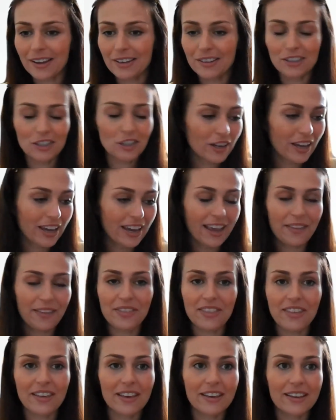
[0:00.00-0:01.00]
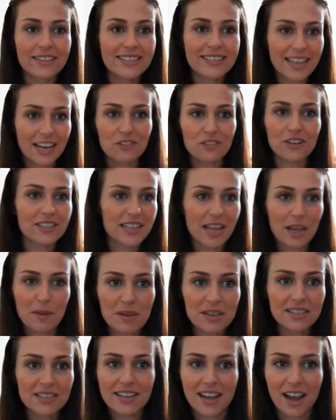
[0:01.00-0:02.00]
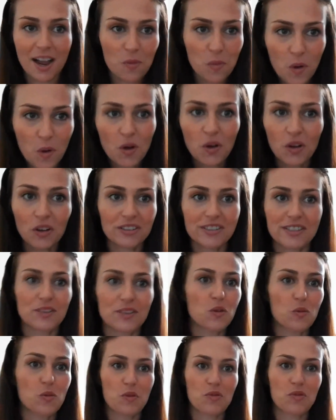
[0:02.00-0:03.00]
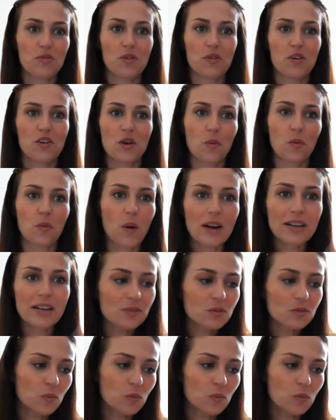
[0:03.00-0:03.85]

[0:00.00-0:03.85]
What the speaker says: looking at the Satrix MSCI World in your portfolio? What